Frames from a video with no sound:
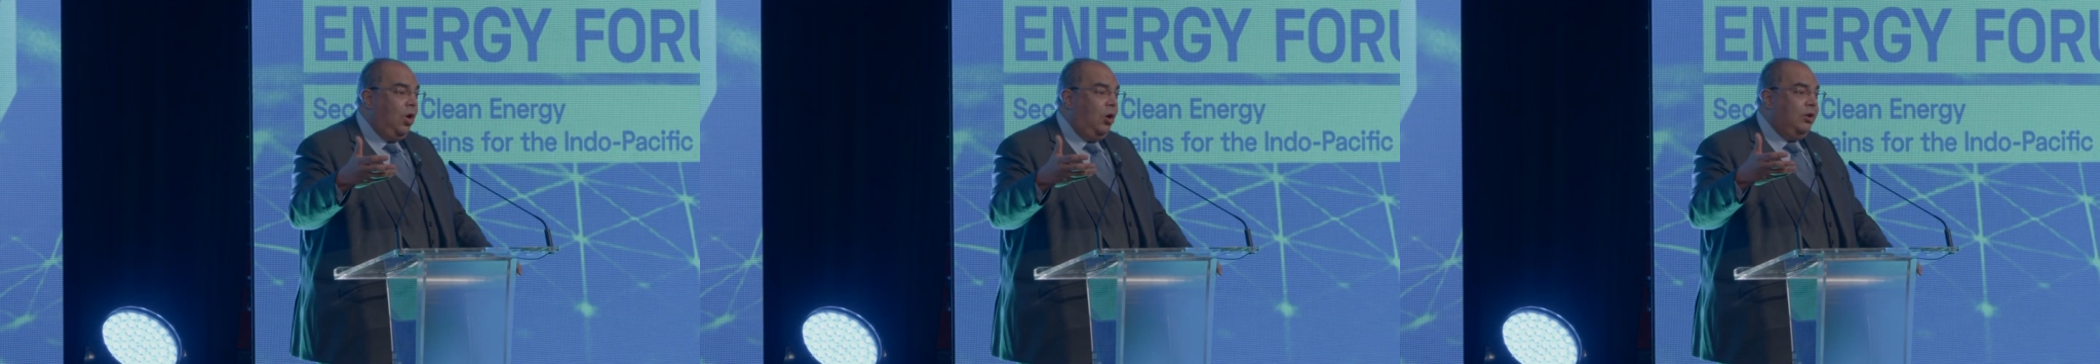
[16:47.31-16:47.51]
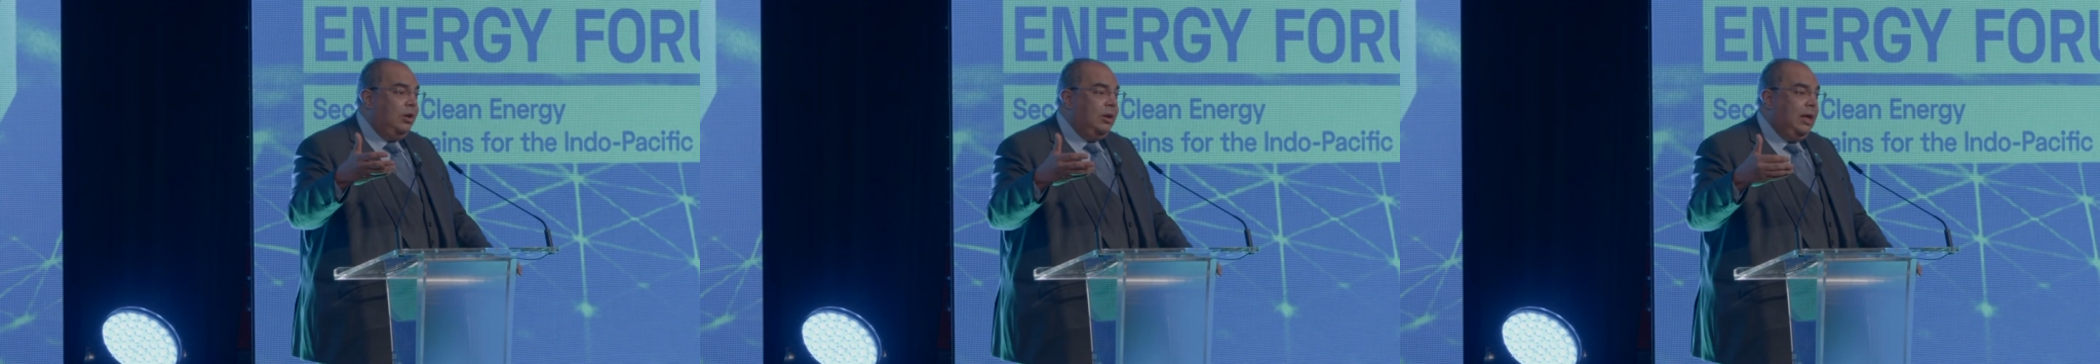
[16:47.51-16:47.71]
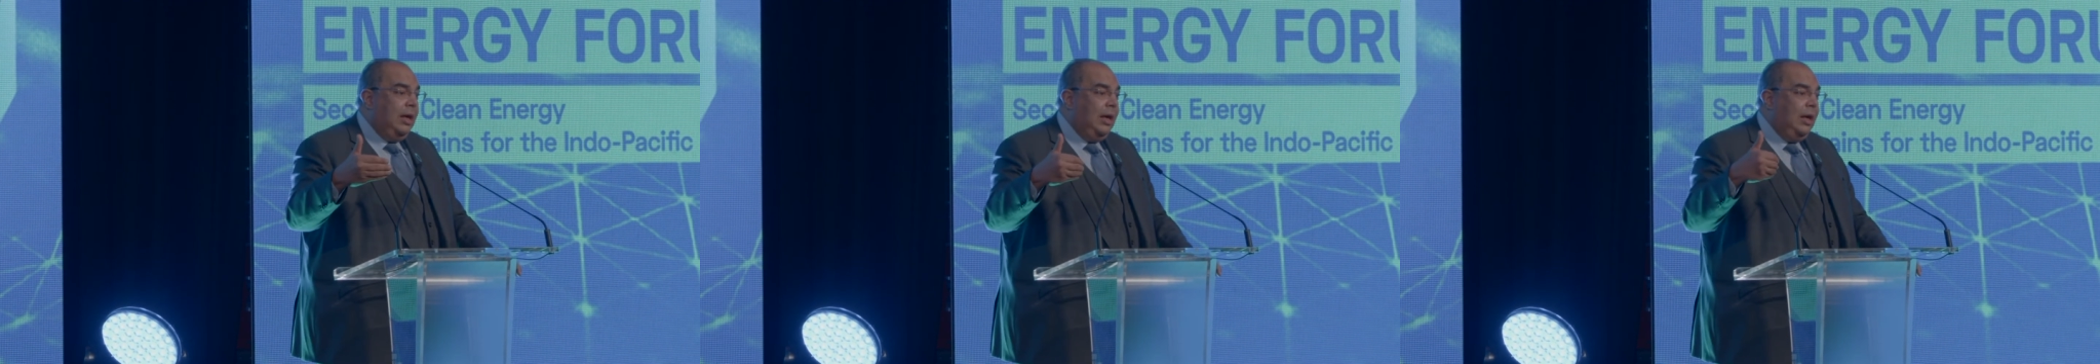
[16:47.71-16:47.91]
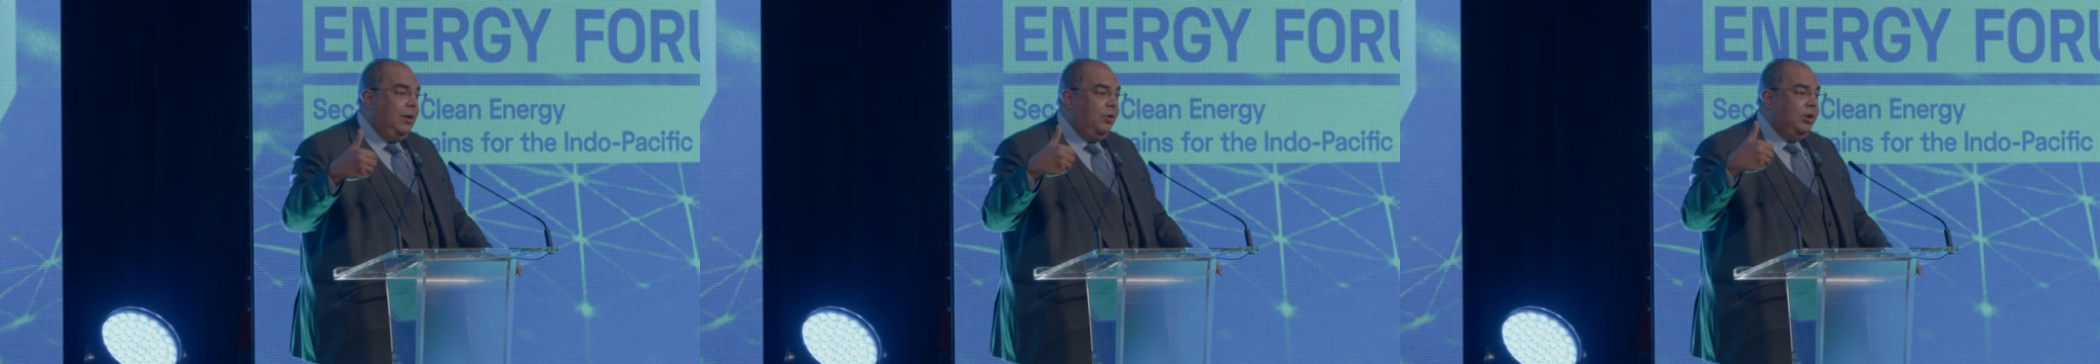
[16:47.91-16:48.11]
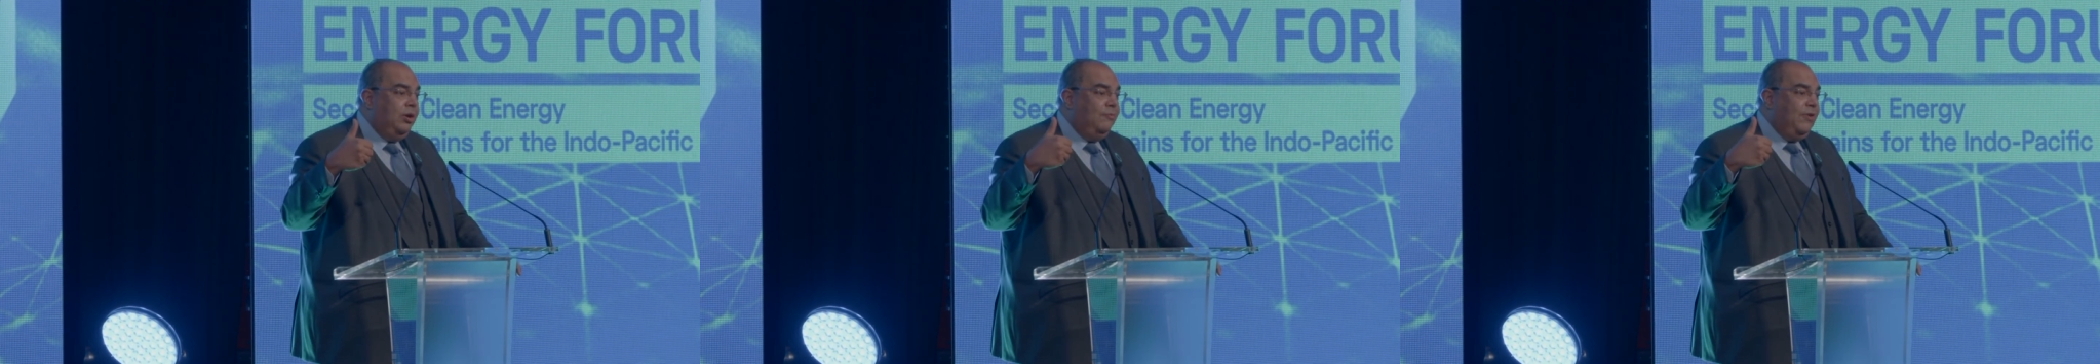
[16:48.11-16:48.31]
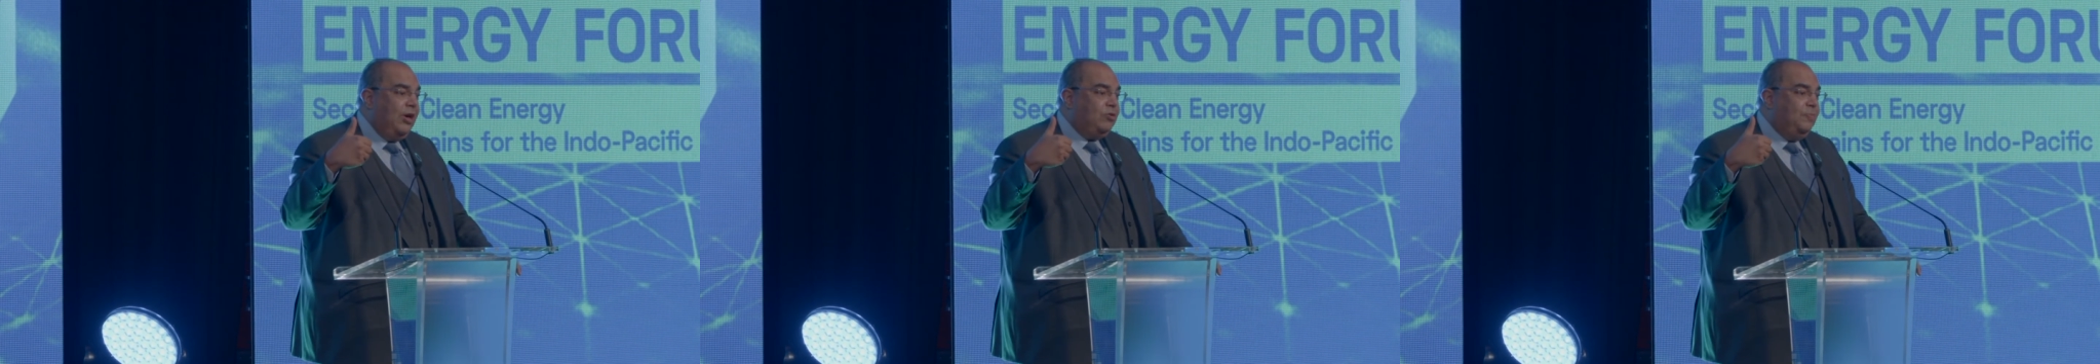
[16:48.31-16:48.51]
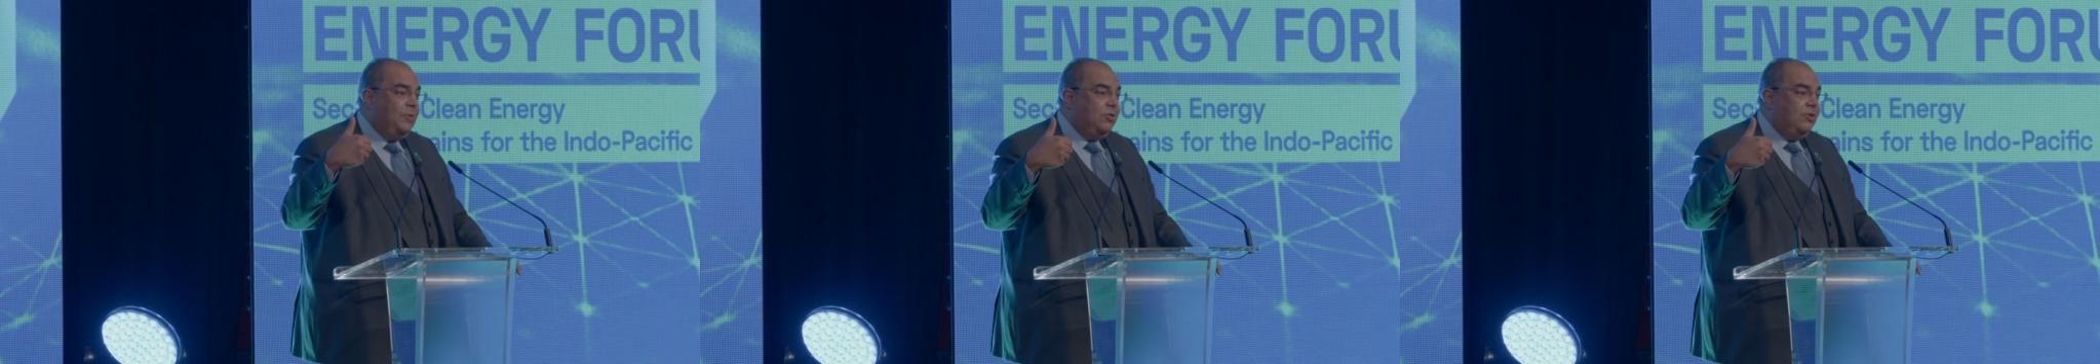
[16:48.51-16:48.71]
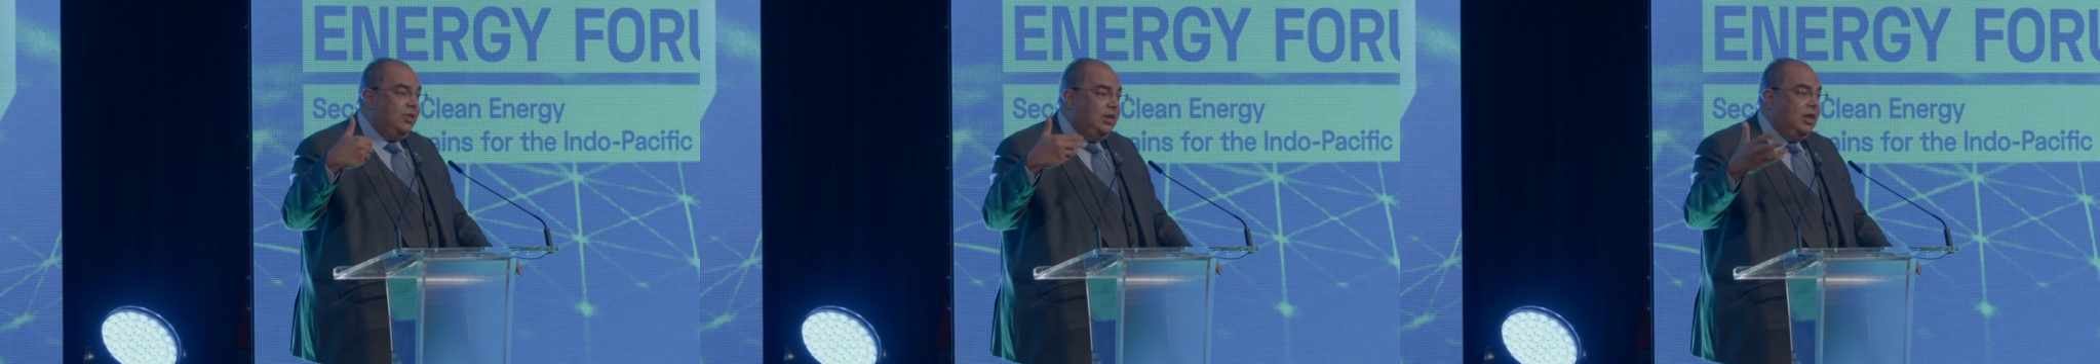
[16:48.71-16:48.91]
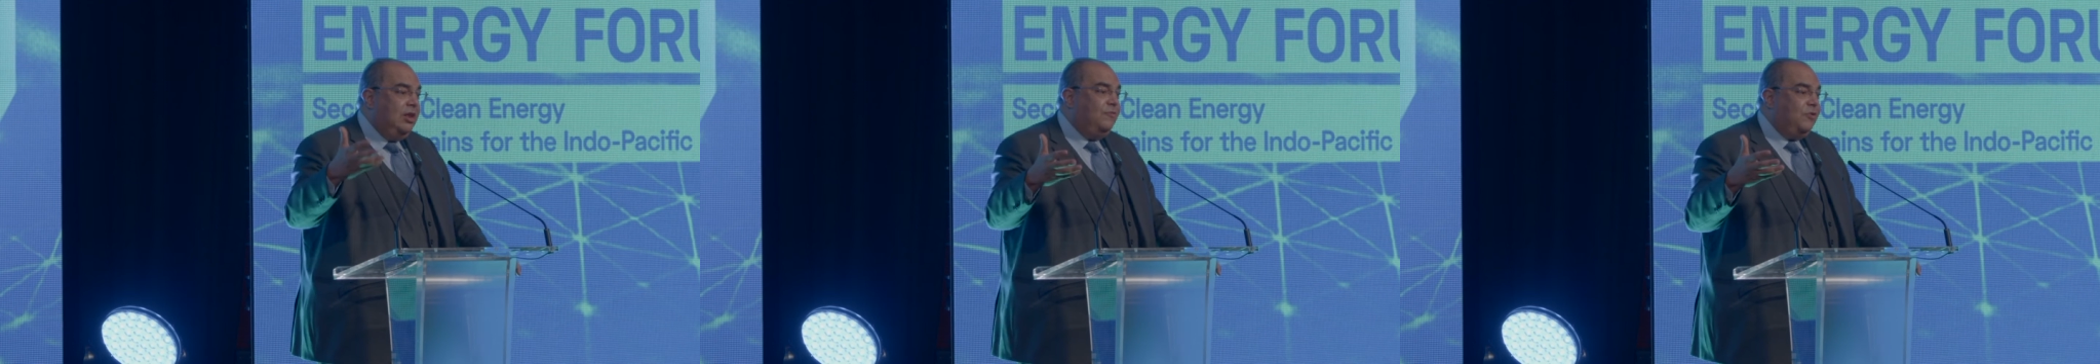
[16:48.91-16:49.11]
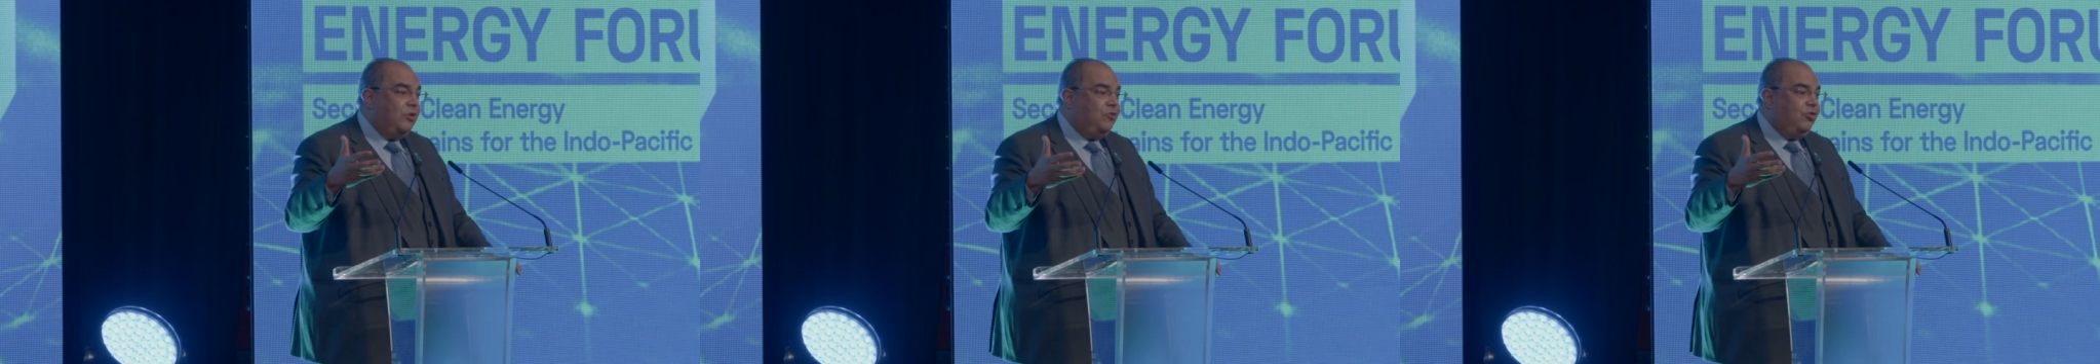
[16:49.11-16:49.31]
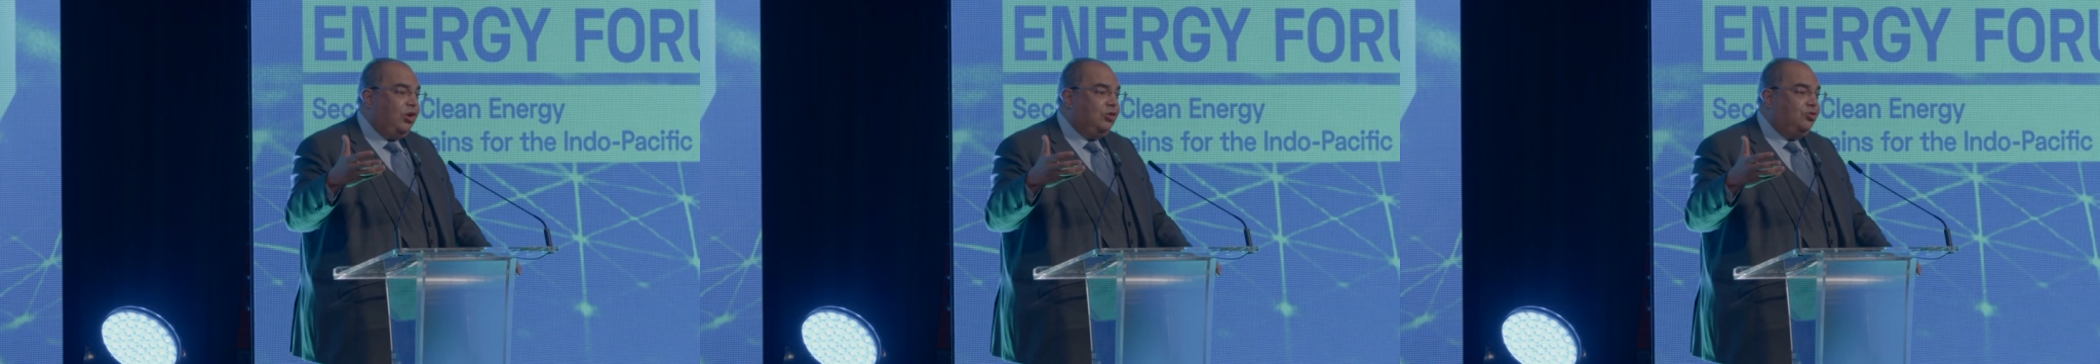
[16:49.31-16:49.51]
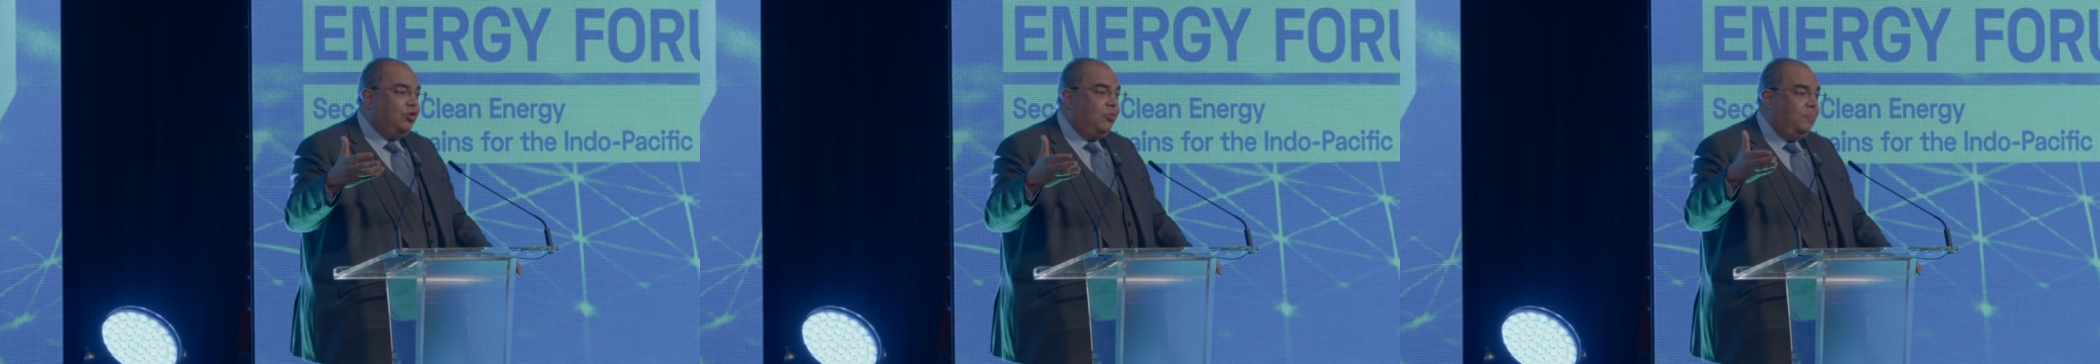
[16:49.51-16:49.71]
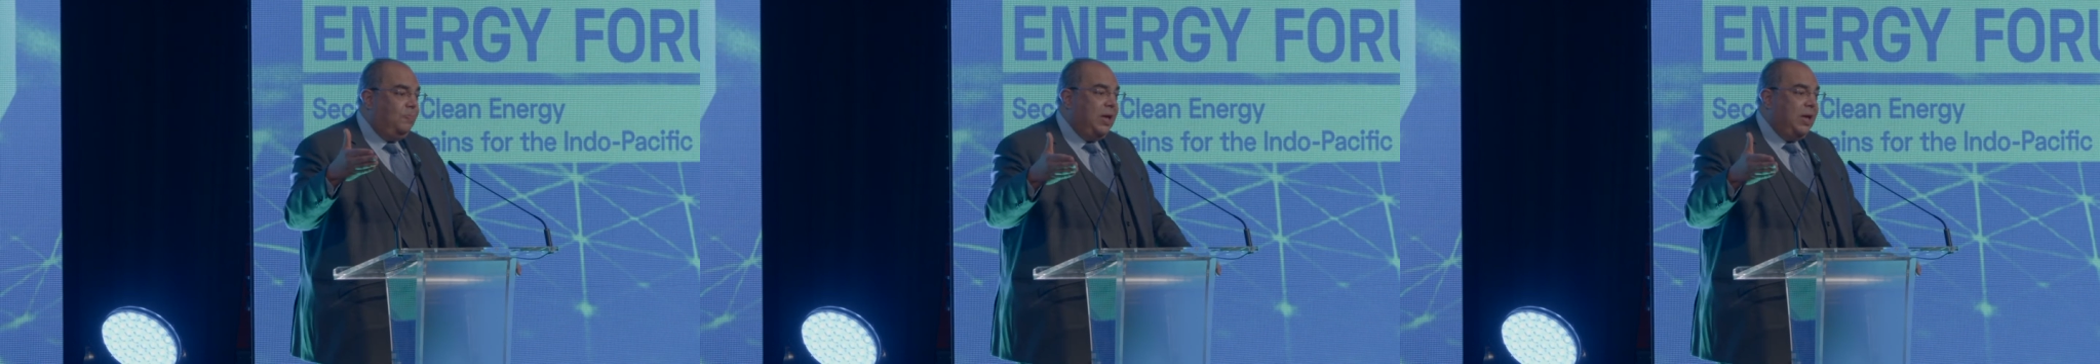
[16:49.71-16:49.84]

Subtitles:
on investments in infrastructure